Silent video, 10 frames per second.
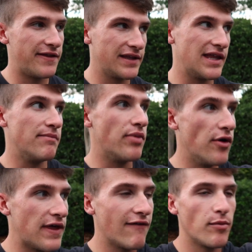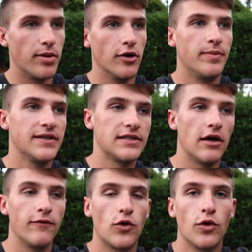I think they both have a purpose.
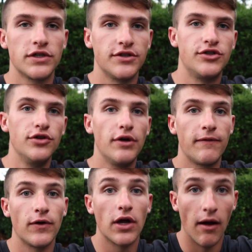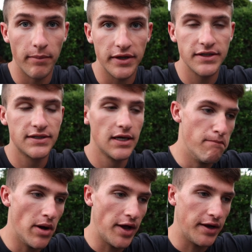Of course, they're two different companies,
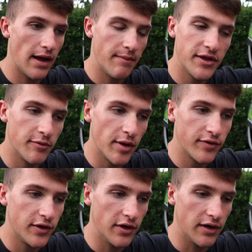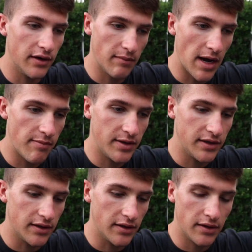but I mean, they're both good in my opinion.